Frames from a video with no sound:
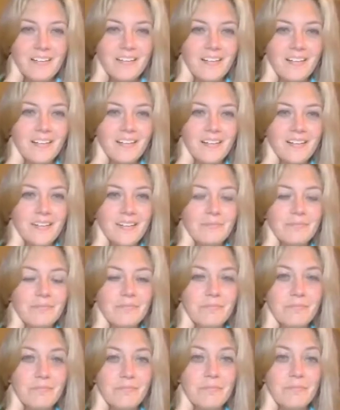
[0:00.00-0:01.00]

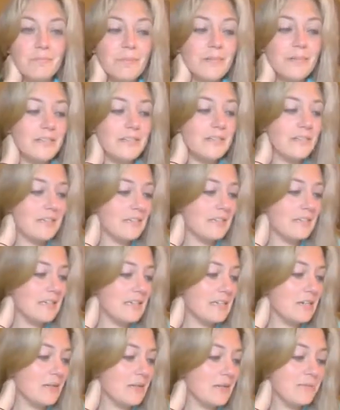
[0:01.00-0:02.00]
But
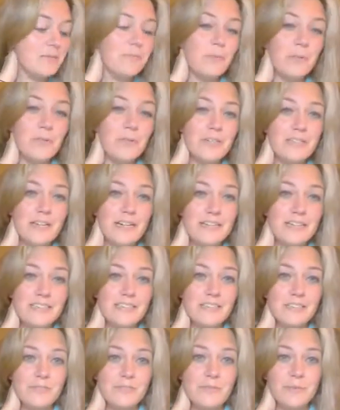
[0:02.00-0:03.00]
he was born in
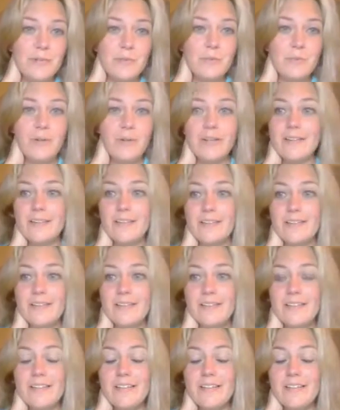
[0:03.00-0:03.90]
1921.